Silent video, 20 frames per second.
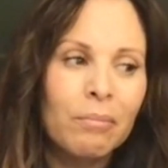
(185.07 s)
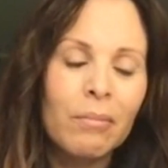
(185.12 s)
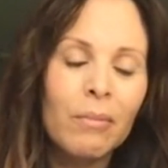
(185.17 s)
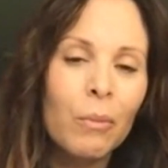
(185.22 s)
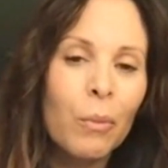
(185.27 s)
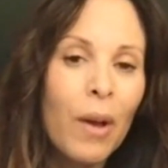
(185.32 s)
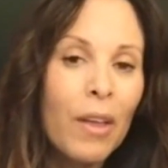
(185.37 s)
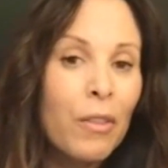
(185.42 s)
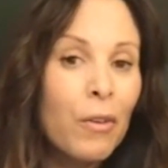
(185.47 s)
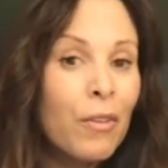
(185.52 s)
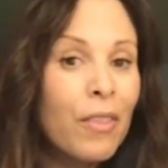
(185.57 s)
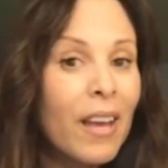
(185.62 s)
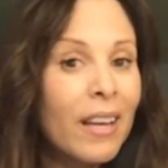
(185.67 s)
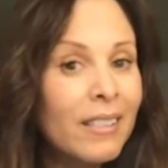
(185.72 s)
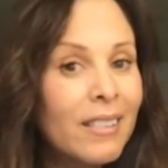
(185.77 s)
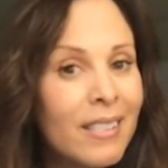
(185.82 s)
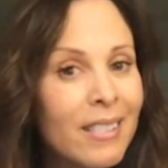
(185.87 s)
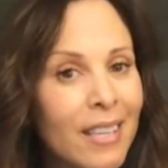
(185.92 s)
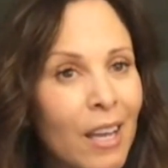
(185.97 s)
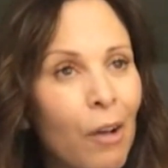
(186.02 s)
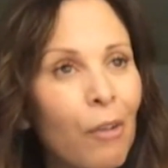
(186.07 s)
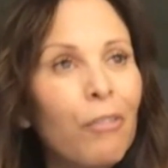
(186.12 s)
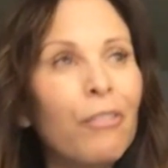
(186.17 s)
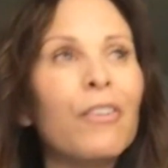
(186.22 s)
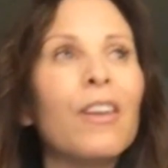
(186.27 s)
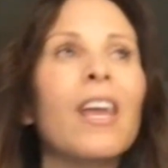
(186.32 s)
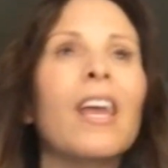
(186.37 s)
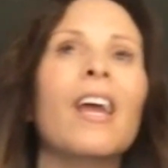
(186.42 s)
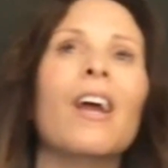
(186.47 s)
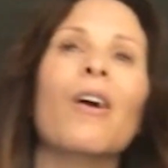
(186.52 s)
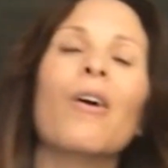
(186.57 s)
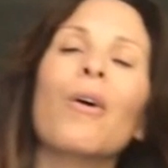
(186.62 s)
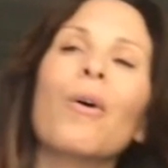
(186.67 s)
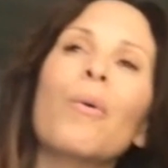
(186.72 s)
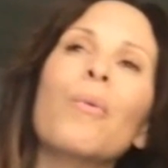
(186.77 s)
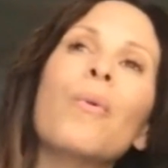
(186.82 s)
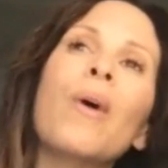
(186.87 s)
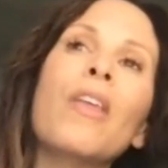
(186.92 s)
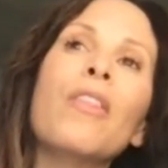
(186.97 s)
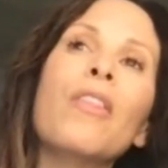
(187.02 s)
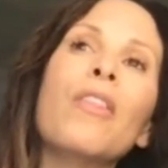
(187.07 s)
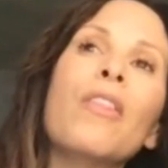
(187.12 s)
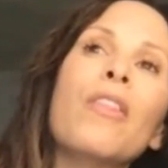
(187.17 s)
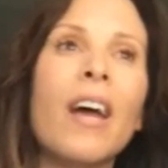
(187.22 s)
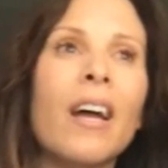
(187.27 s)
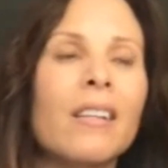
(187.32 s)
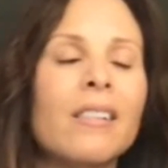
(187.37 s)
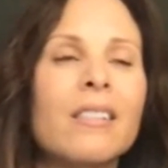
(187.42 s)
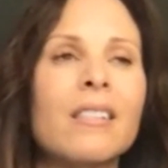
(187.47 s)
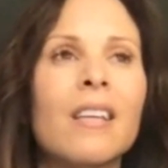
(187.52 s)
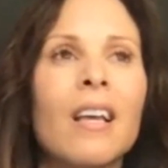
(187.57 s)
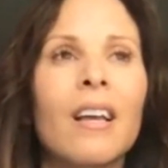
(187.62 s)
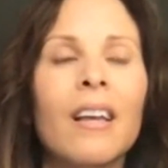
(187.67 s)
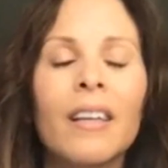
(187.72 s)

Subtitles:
whether that's self-care or whether that's